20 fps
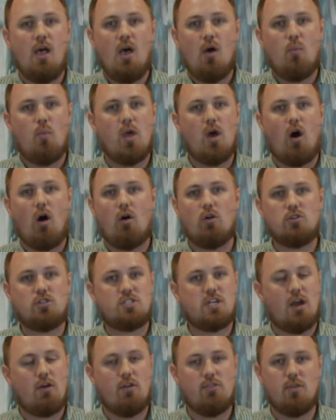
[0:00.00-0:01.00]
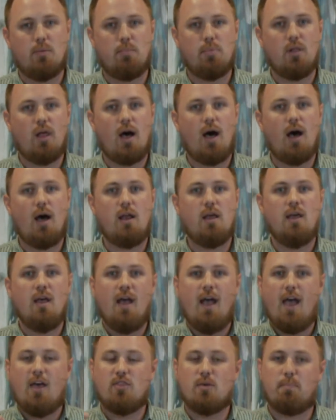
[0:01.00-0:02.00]
We all share in the blood
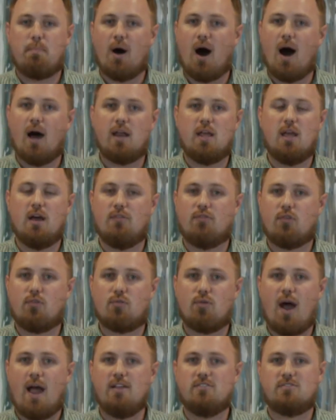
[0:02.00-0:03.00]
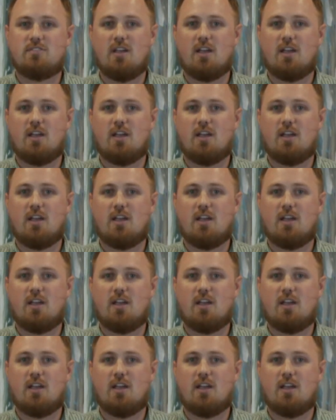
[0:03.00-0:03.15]
and the body of Christ.